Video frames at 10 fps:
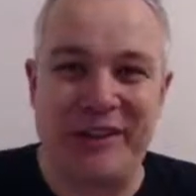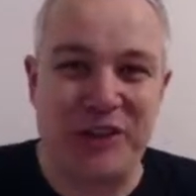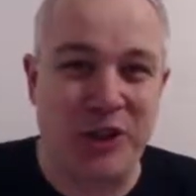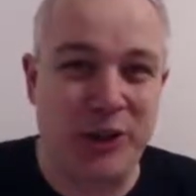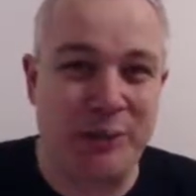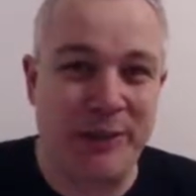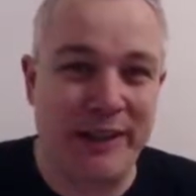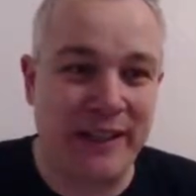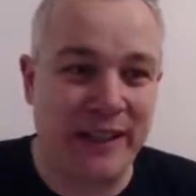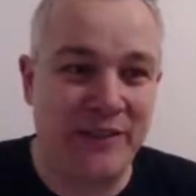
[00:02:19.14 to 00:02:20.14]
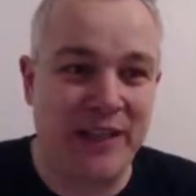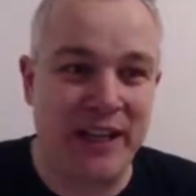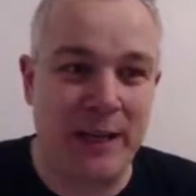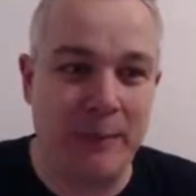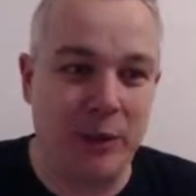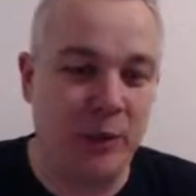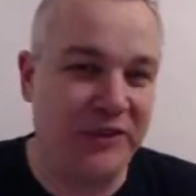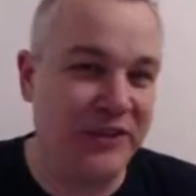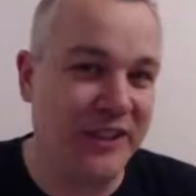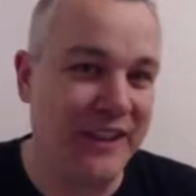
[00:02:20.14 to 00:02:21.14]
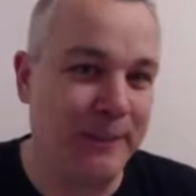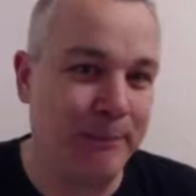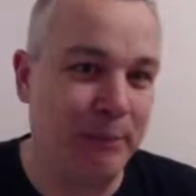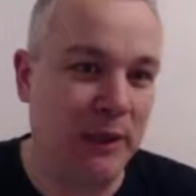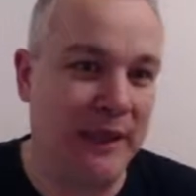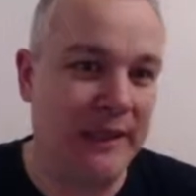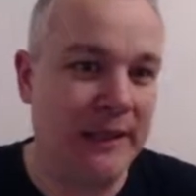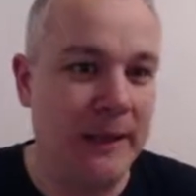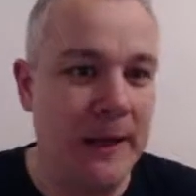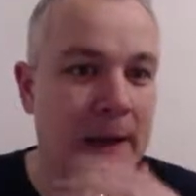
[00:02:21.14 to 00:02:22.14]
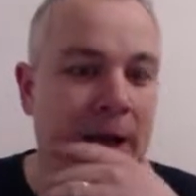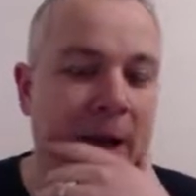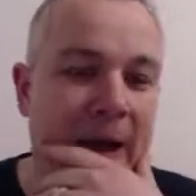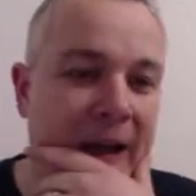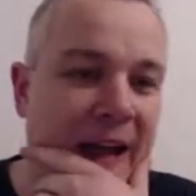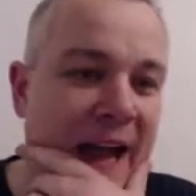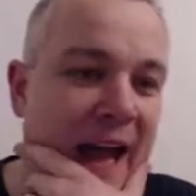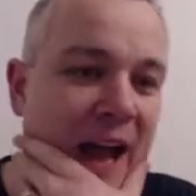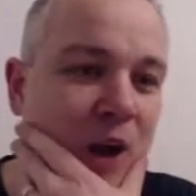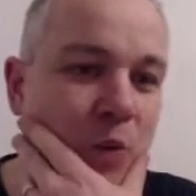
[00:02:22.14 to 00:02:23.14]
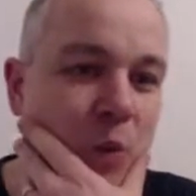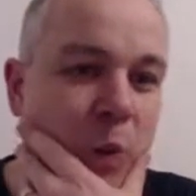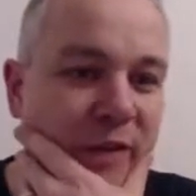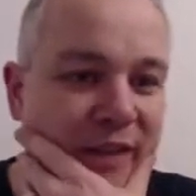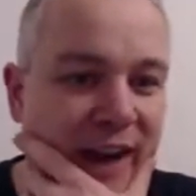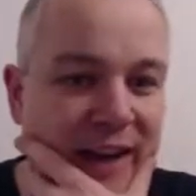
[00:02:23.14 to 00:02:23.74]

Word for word: This could be the last time we see him play. We've